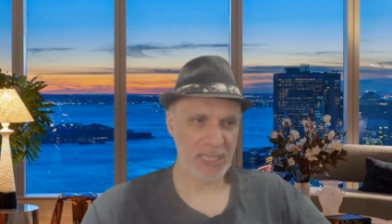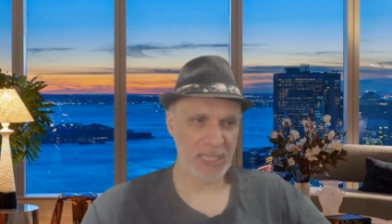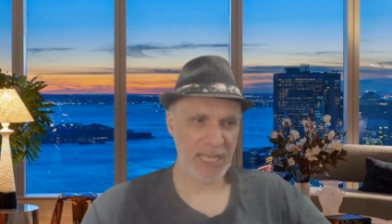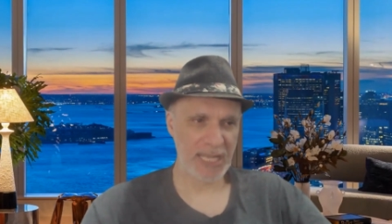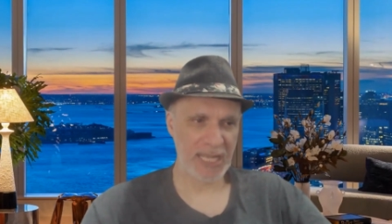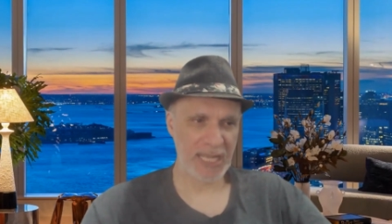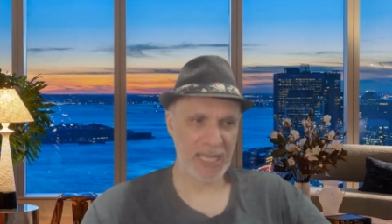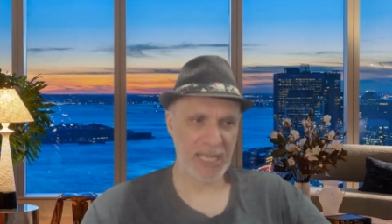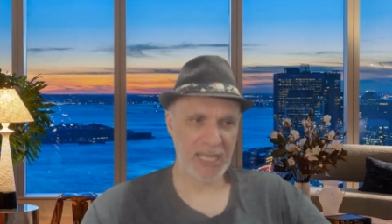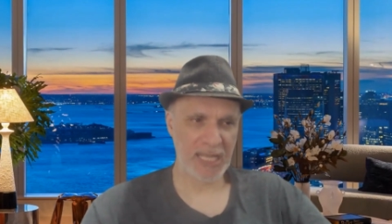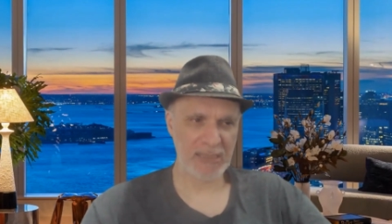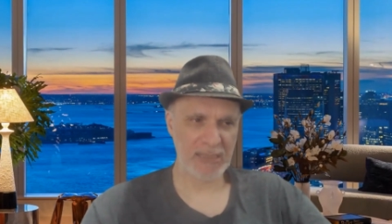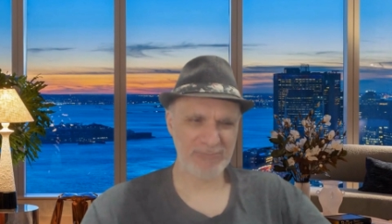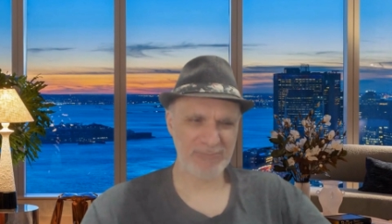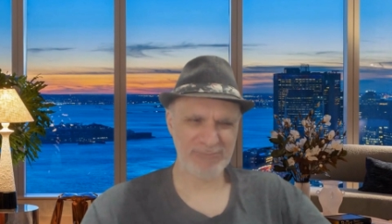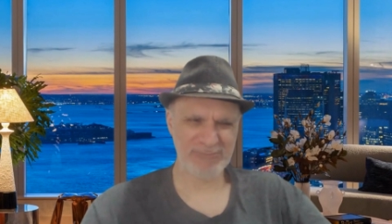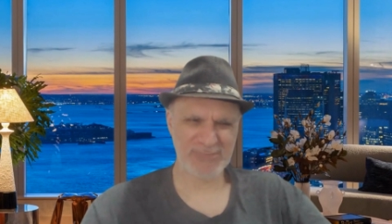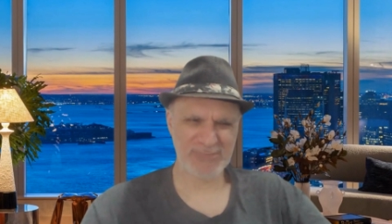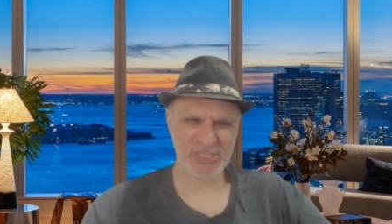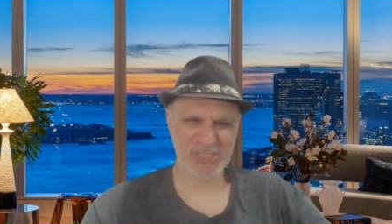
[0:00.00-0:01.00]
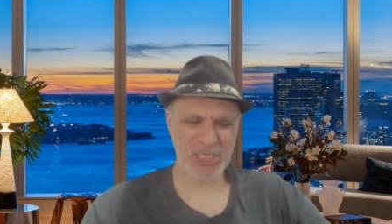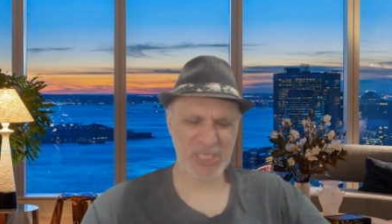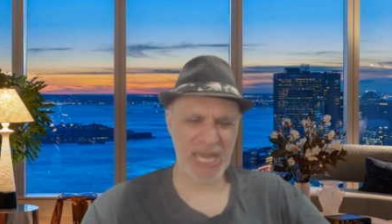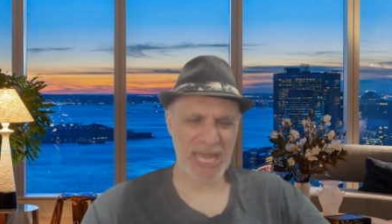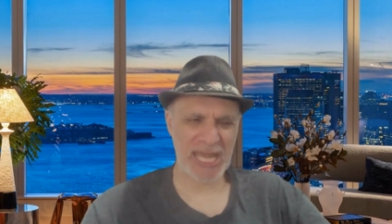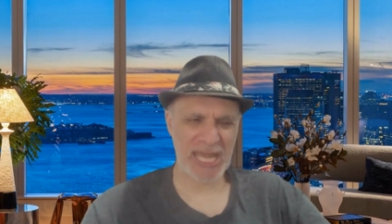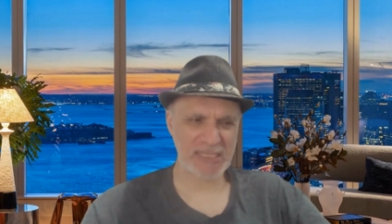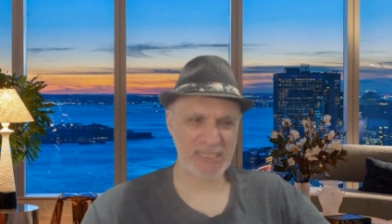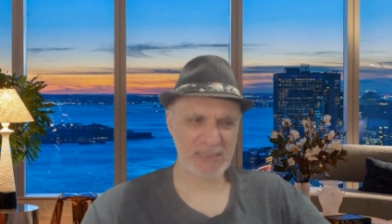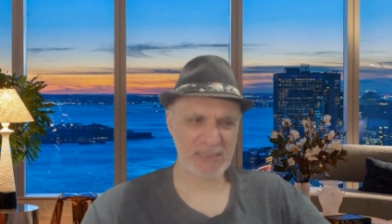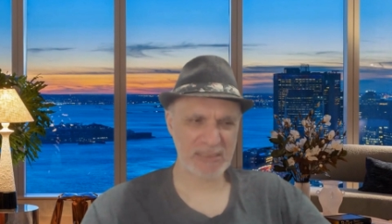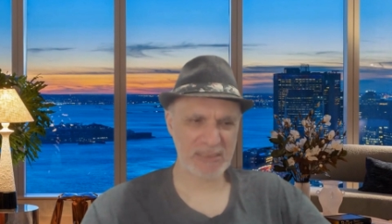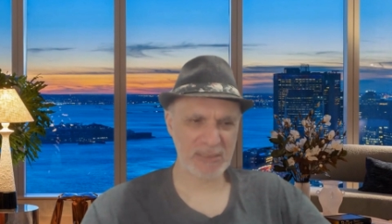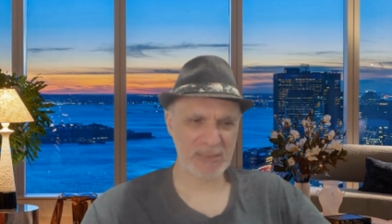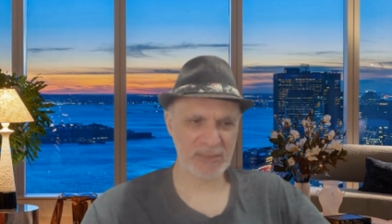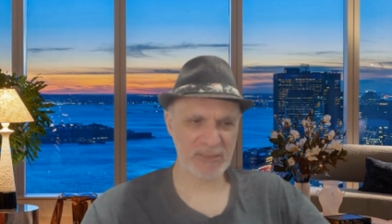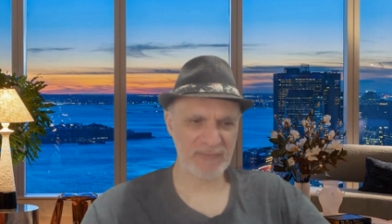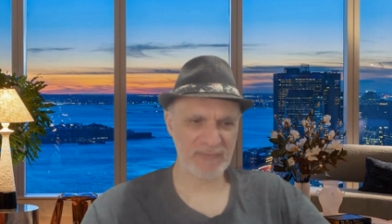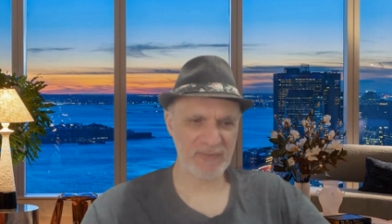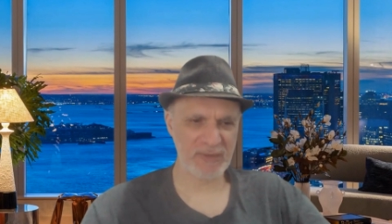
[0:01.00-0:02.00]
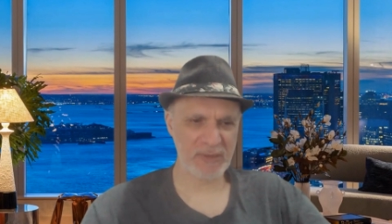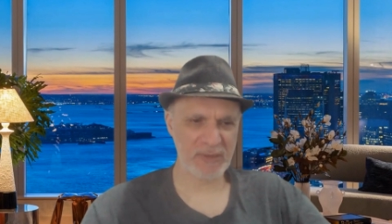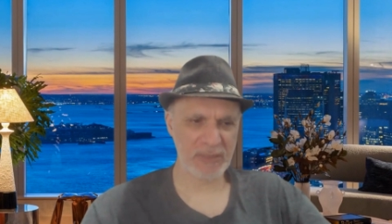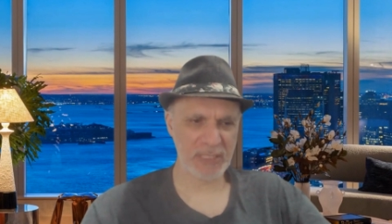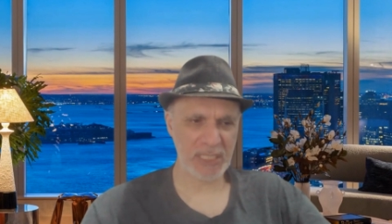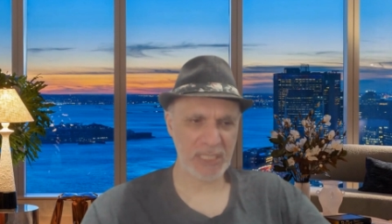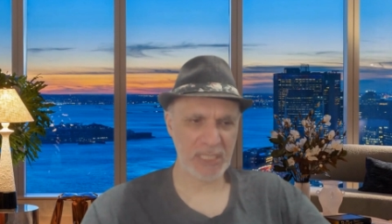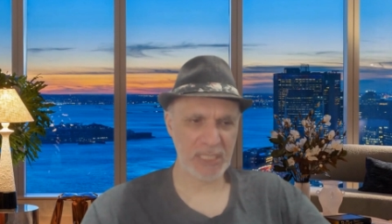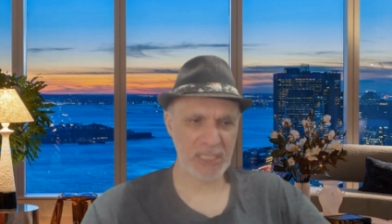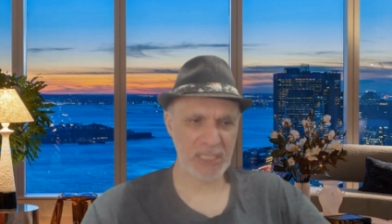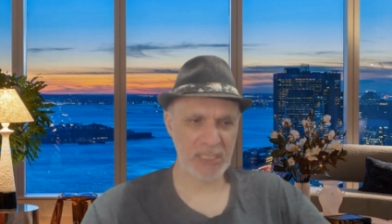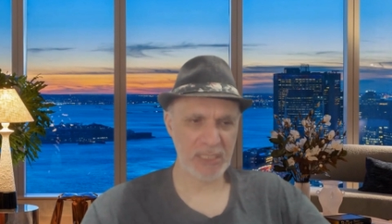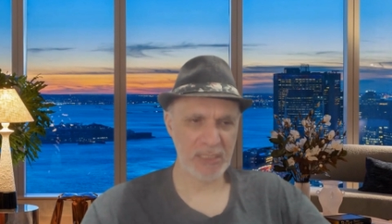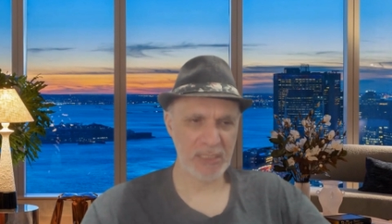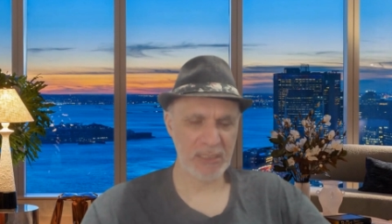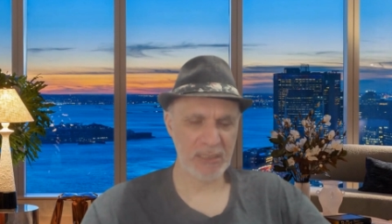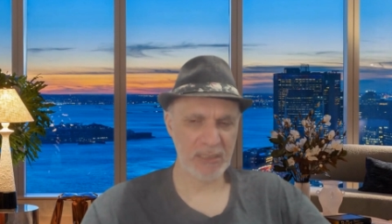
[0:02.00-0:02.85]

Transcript: And jacked is not a very